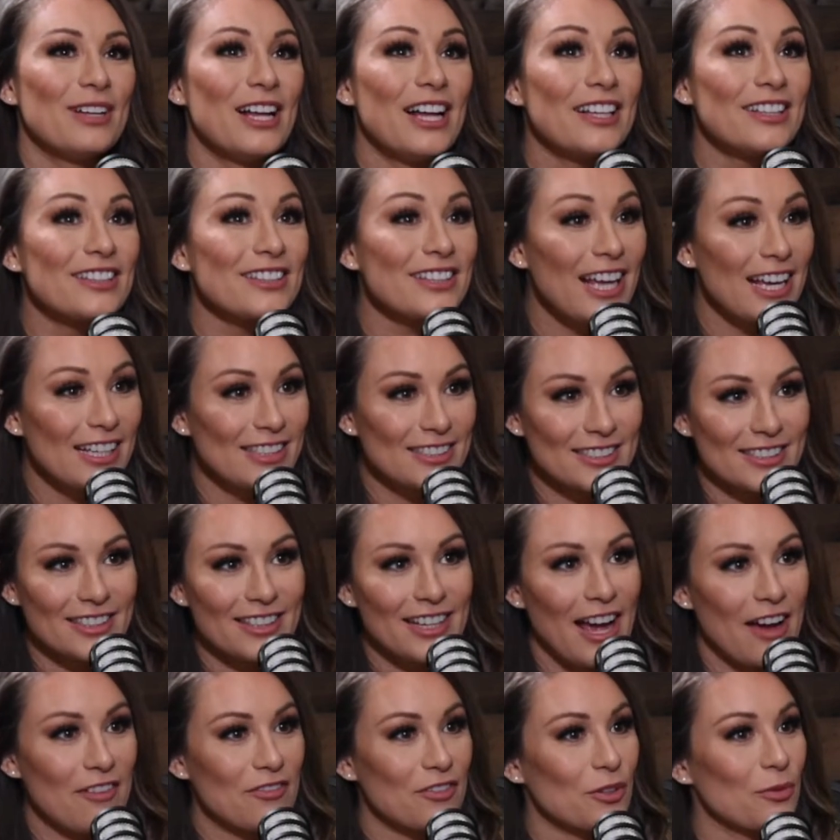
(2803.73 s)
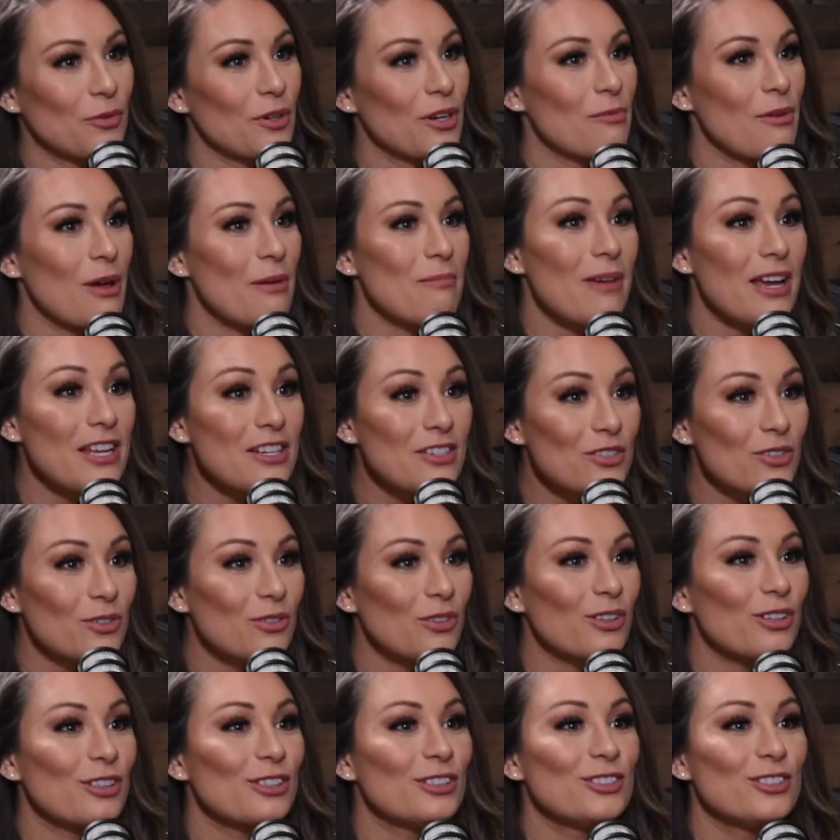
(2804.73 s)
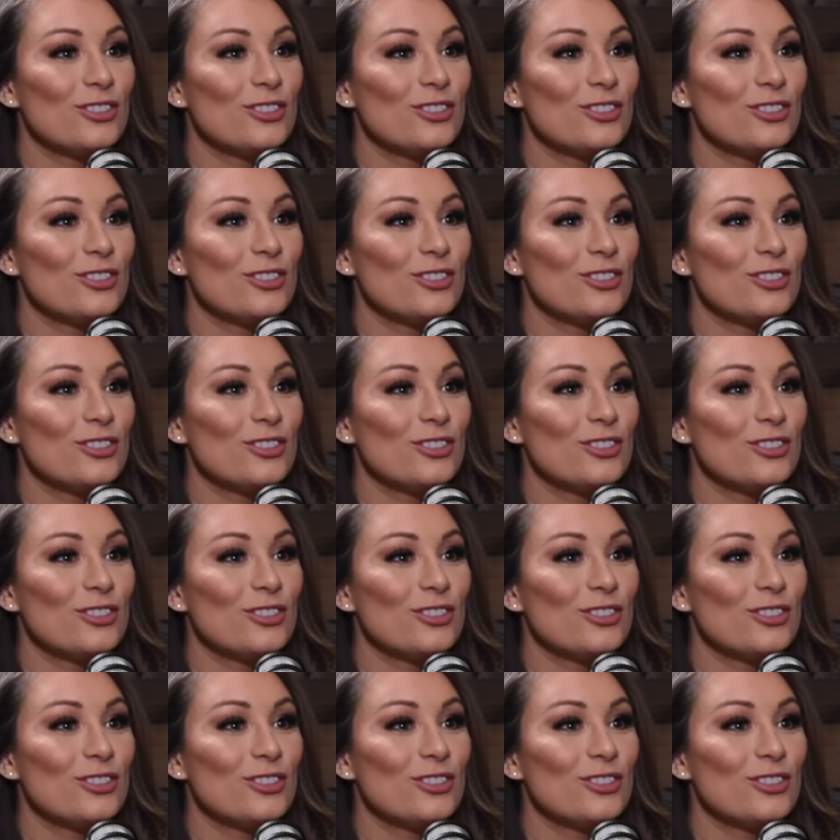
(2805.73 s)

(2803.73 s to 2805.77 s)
Leslie, after one of my mentors.